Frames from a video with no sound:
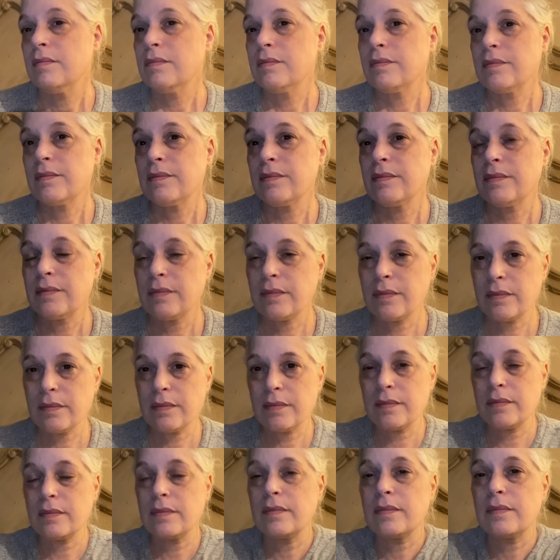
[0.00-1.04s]

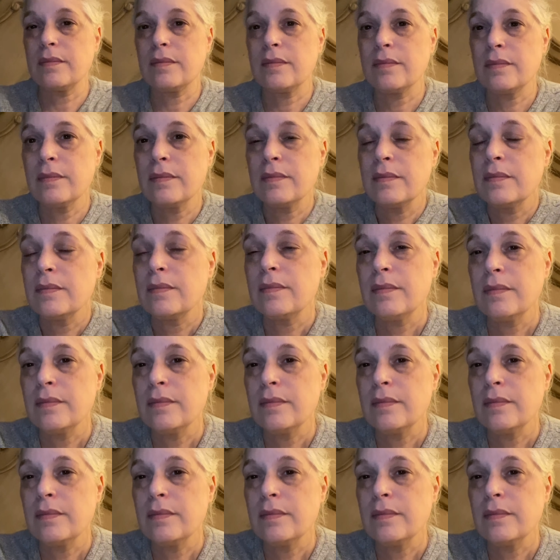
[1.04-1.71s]
Nothing is said.